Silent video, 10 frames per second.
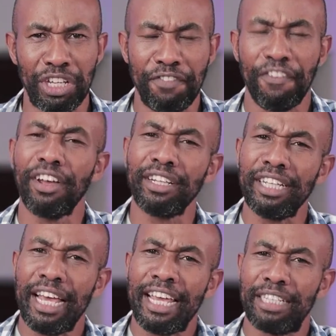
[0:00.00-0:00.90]
He
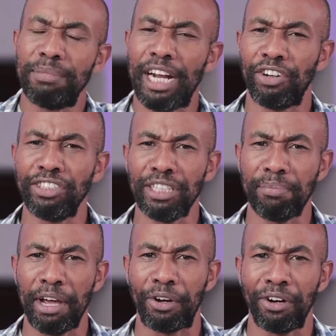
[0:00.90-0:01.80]
felt he had been anointed
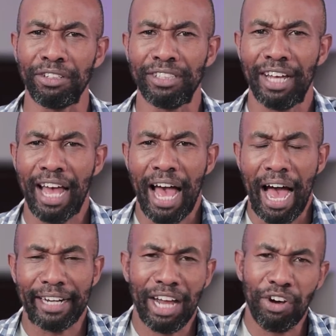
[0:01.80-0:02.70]
by God,
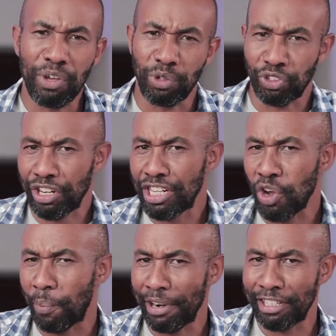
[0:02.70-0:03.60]
and now he was
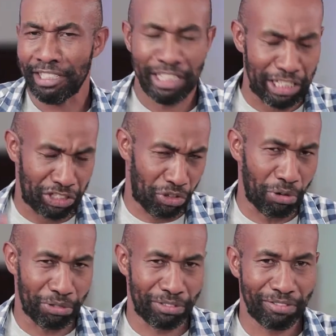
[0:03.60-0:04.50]
already operating in his
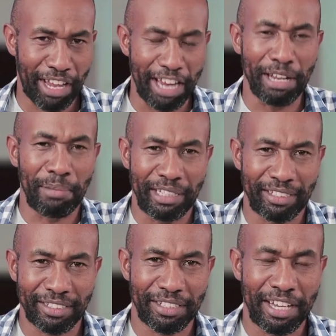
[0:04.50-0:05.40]
own
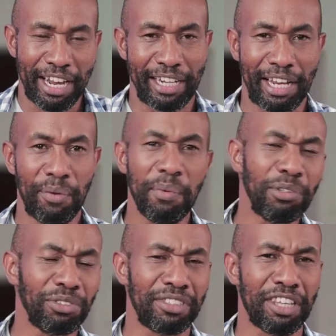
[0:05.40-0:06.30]
element. Now we
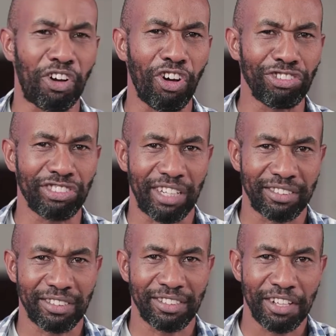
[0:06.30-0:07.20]
want to see the
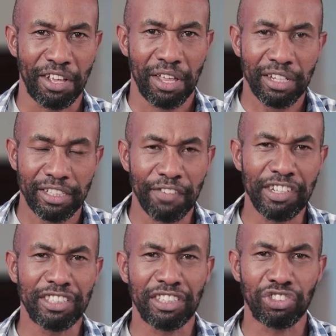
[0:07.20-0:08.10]
contrast.
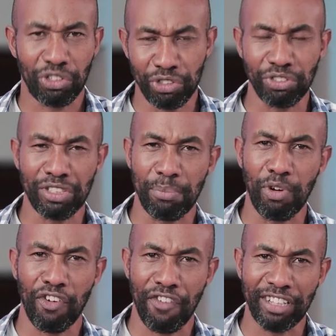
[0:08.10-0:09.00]
David is introduced in the
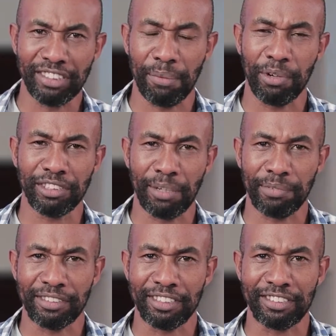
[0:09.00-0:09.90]
book of 1 Samuel
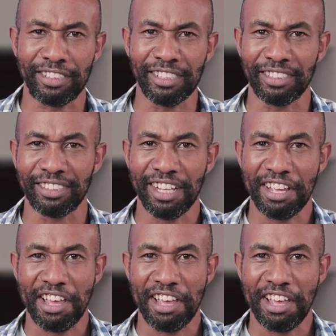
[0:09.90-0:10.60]
chapter 16.